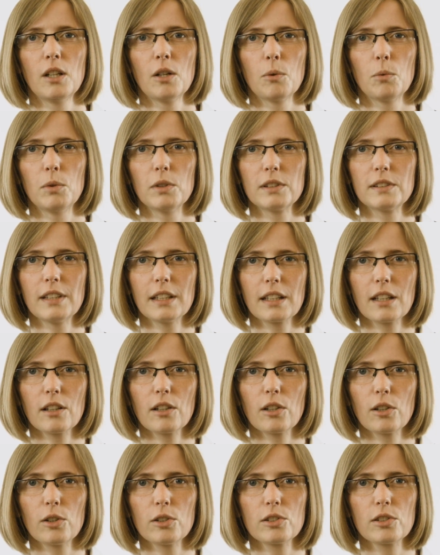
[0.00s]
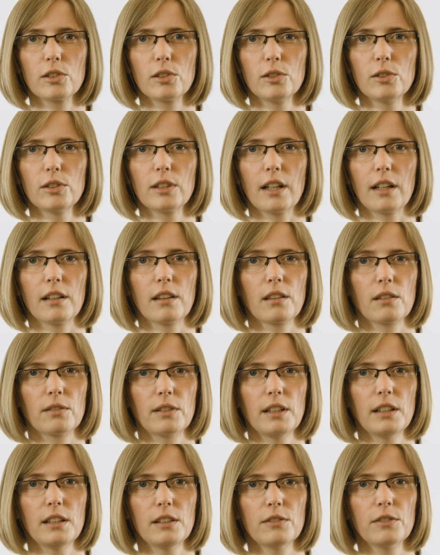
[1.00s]
We'll take a closer look at
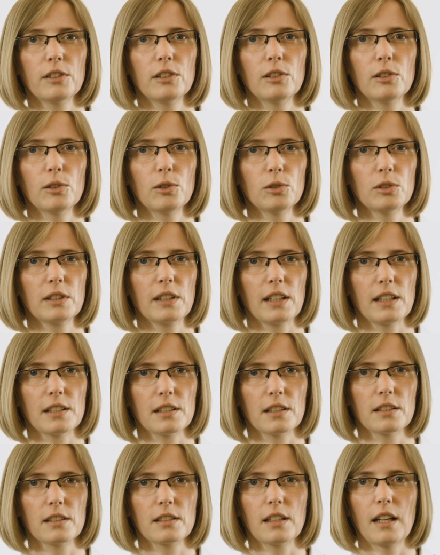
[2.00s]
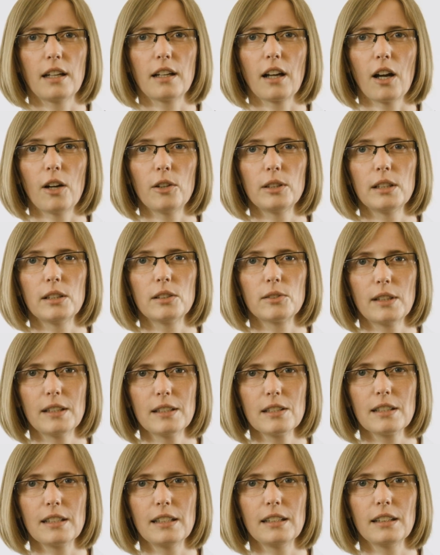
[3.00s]
3 different load cases and how they
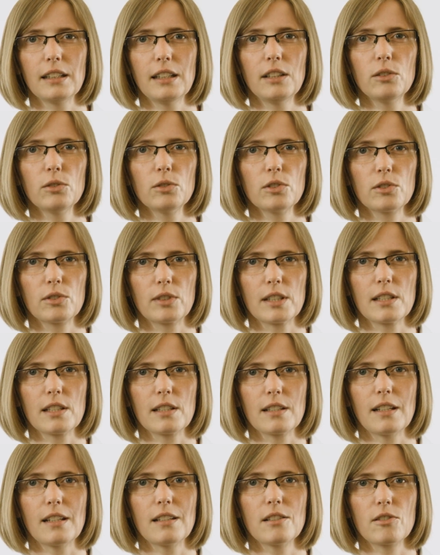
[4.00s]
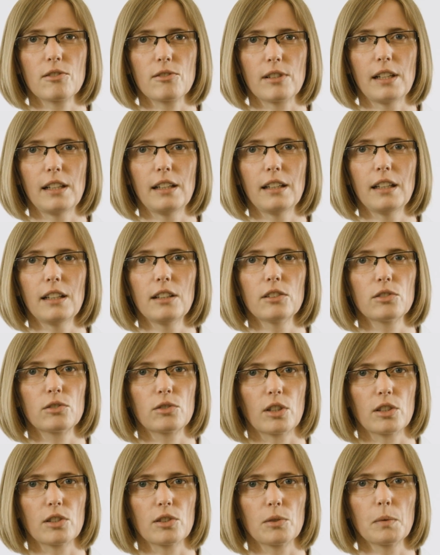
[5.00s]
translate into stresses and strain in a
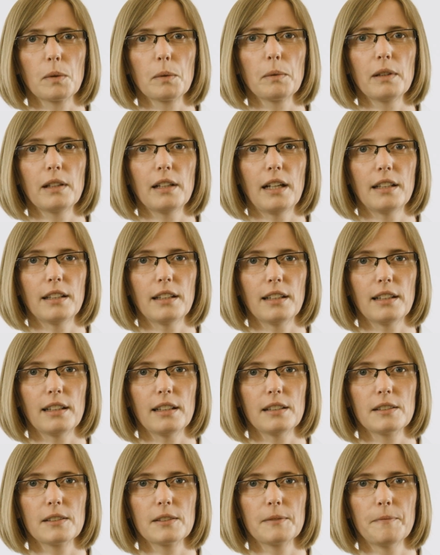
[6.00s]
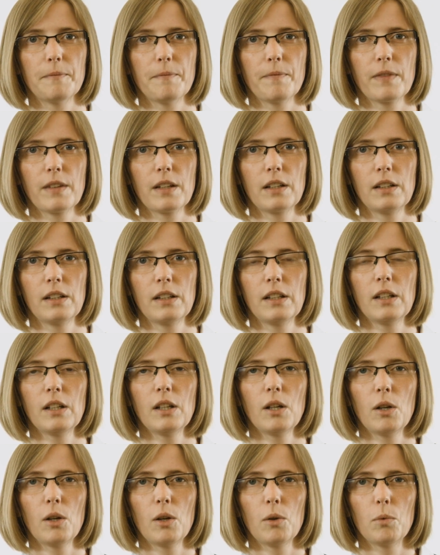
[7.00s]
structure we will analyze.
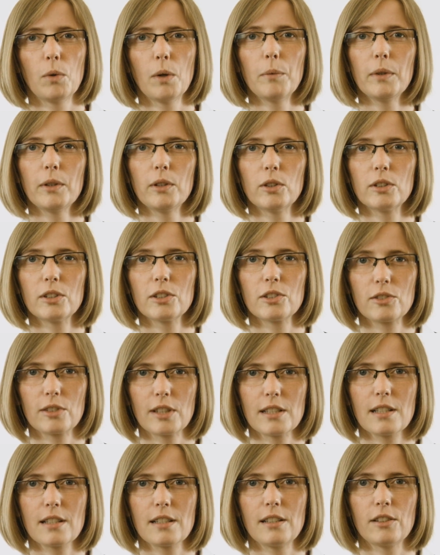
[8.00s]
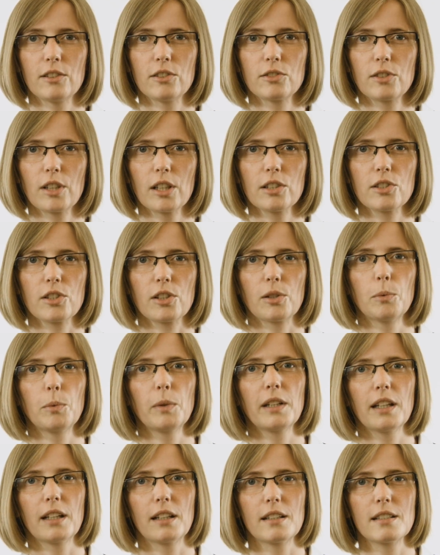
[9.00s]
When we know the stresses in a structure,
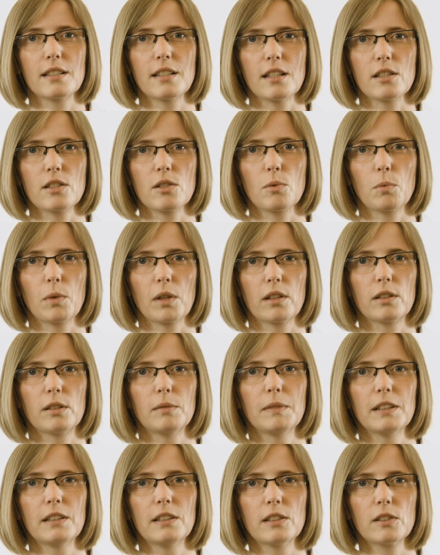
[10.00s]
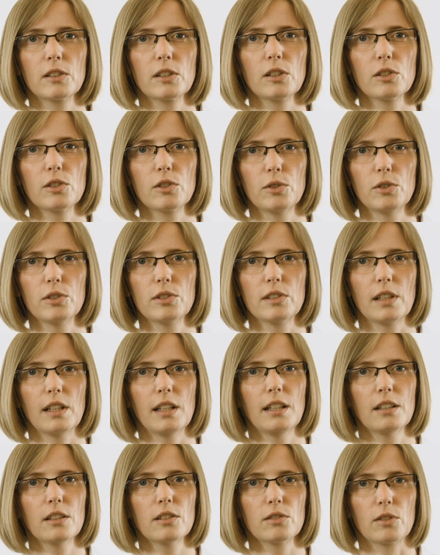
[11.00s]
we can assess whether the materials used
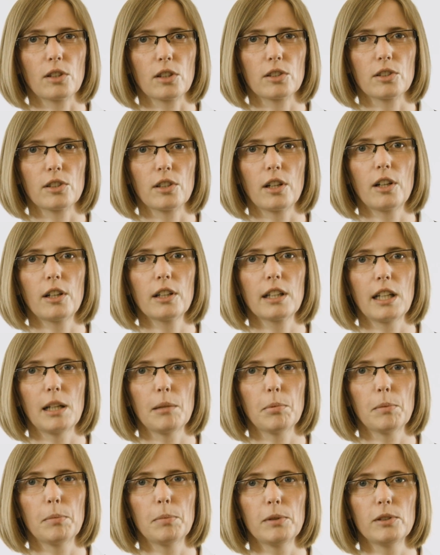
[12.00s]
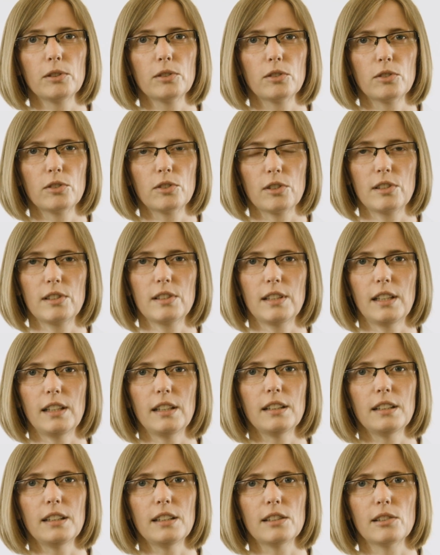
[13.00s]
in the structure are capable to
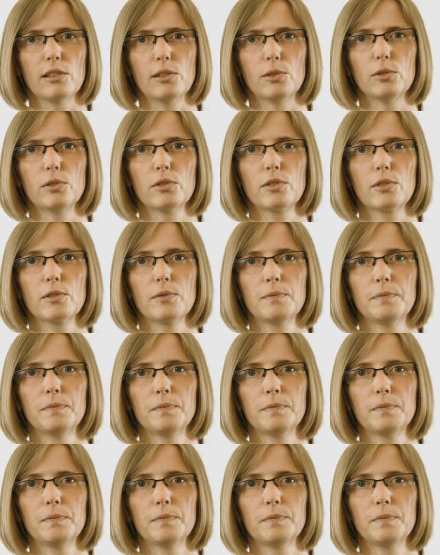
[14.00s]
sustain these loads.